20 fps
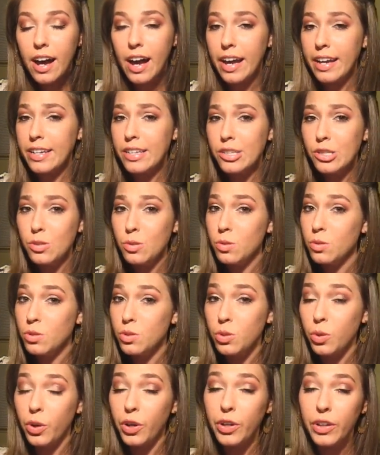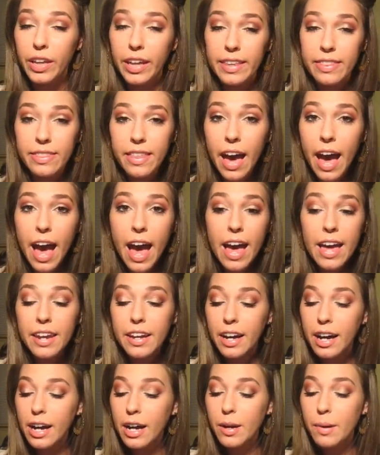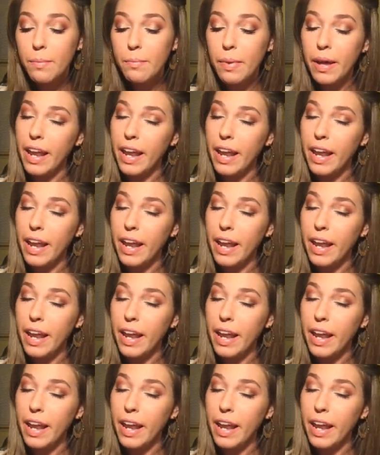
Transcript: I could do a tutorial like that, um,